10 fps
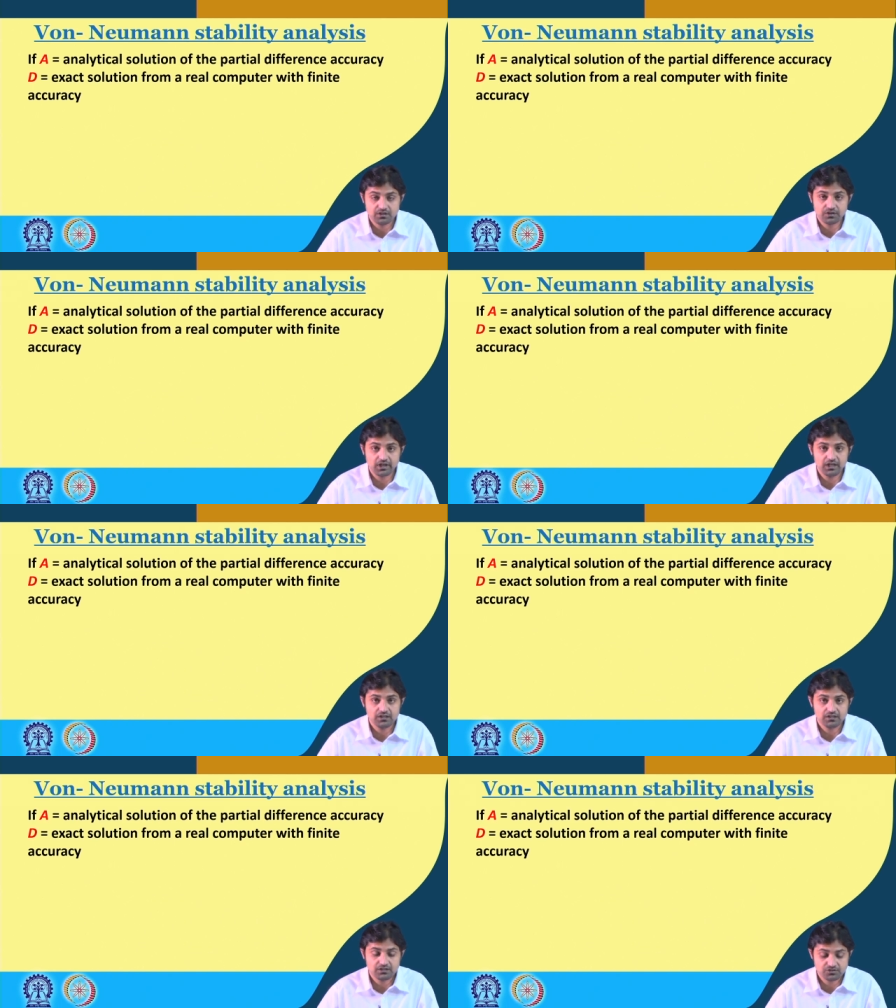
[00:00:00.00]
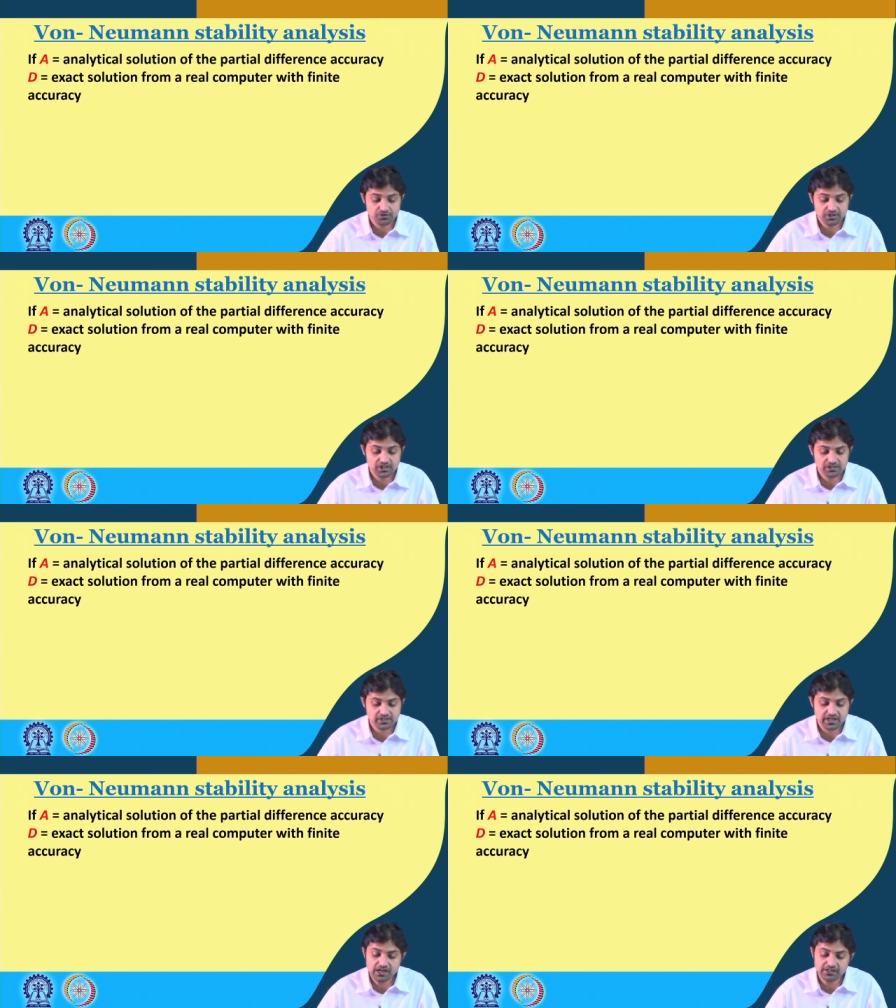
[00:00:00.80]
Okay? So A is the
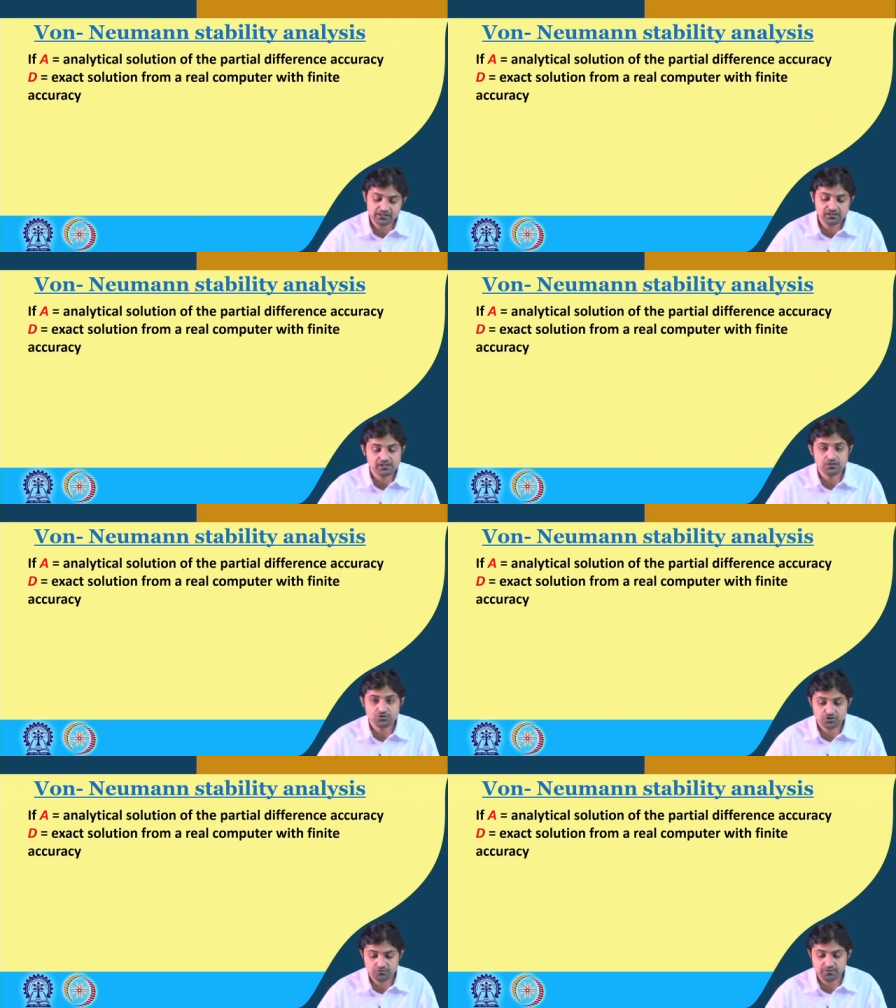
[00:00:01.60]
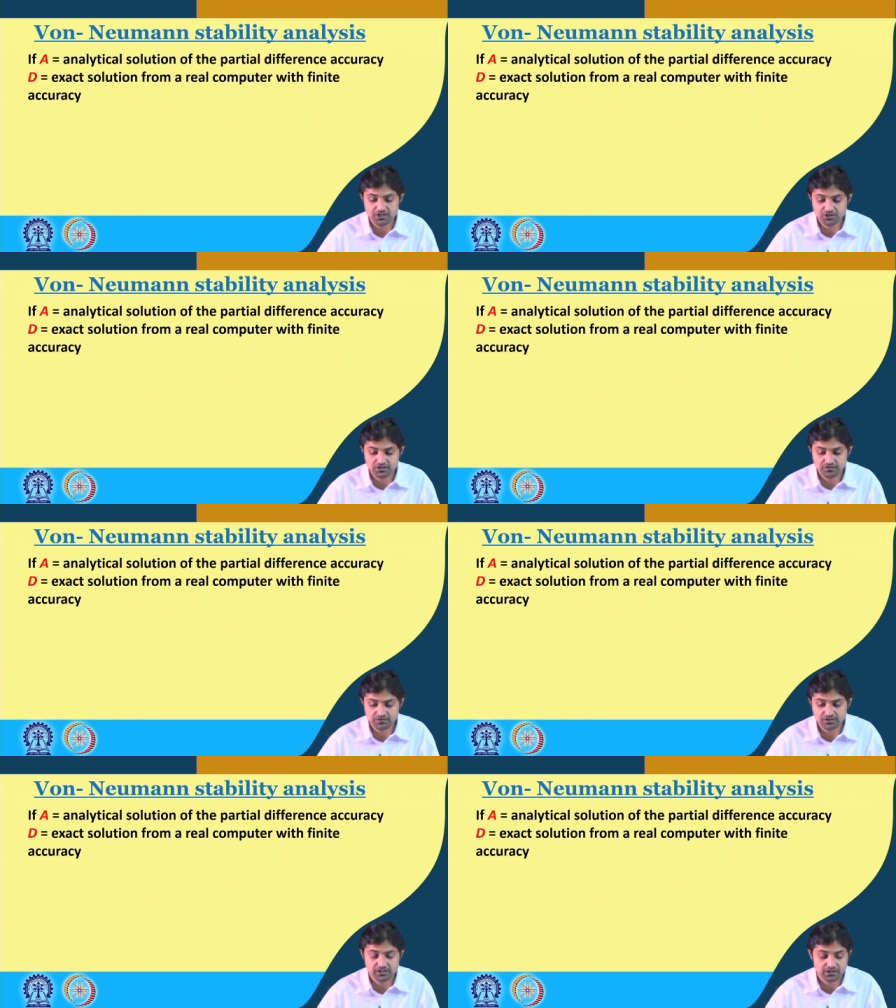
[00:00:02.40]
analytical solution of partial
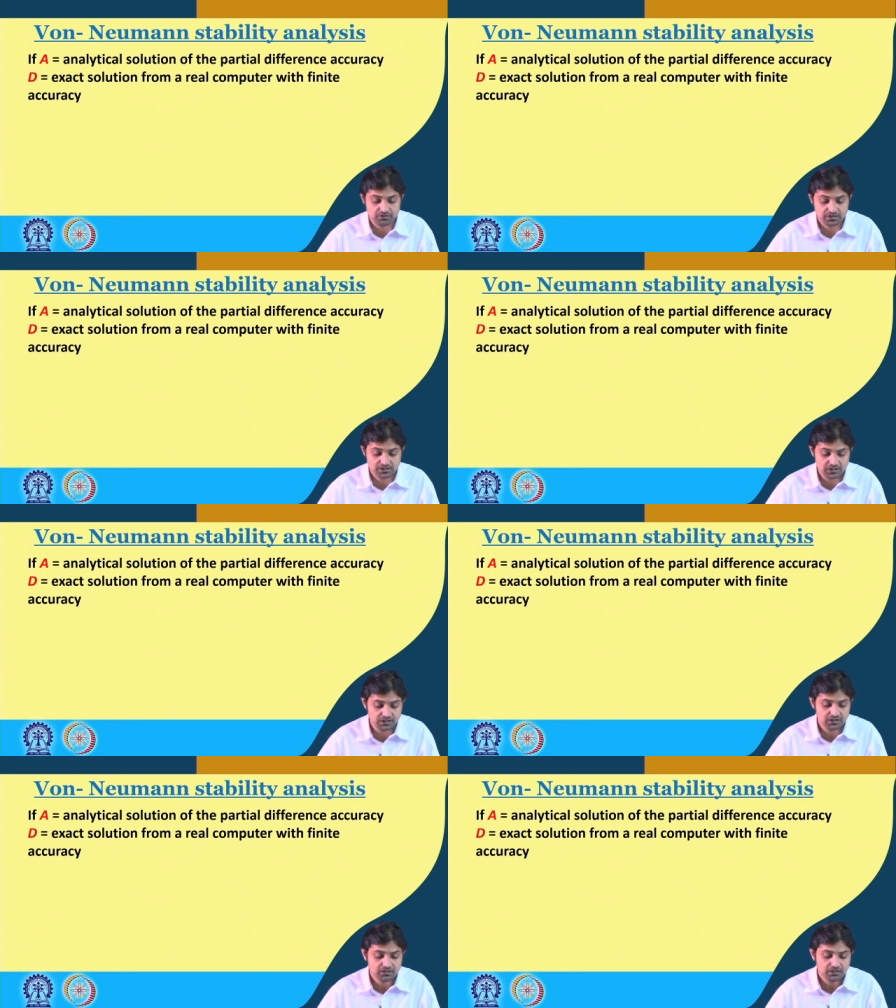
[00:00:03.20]
difference accuracy